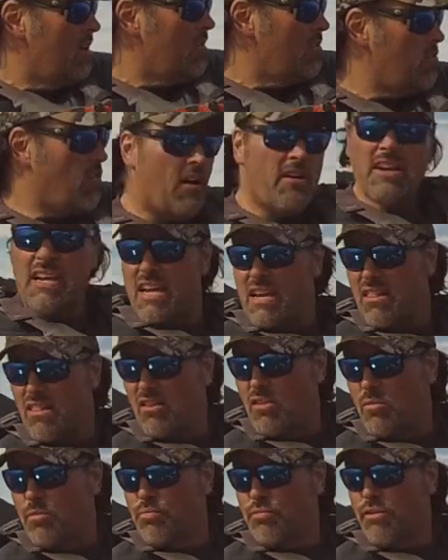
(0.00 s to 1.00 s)
Starting to get a
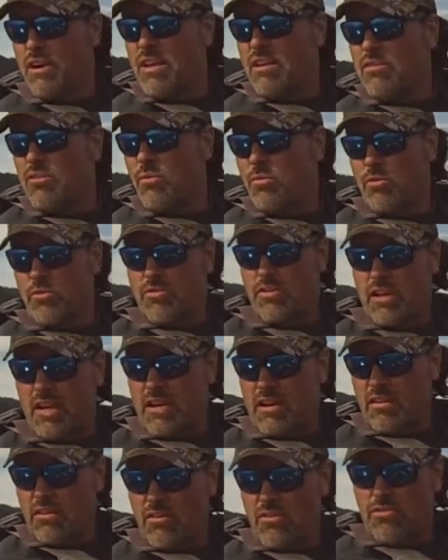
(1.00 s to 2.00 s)
little breeze though. We're
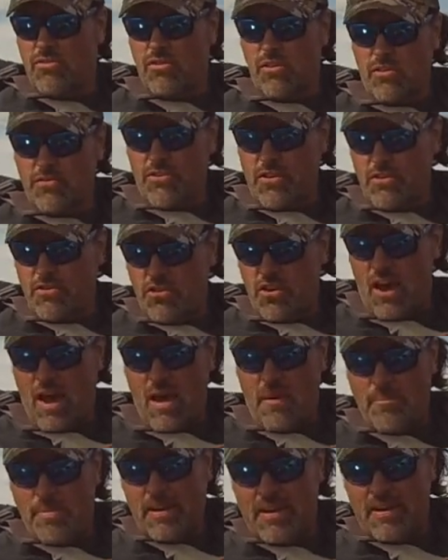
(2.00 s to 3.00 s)
getting a little surface
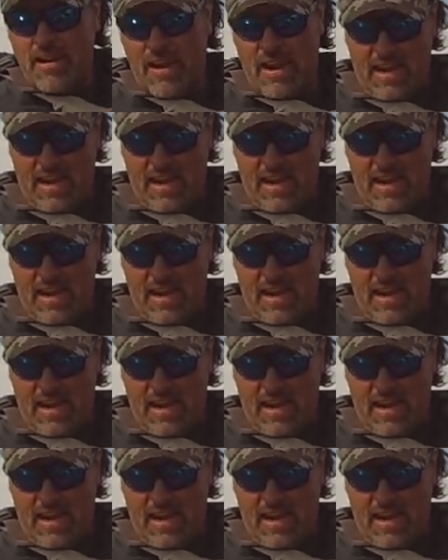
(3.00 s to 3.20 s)
chop, and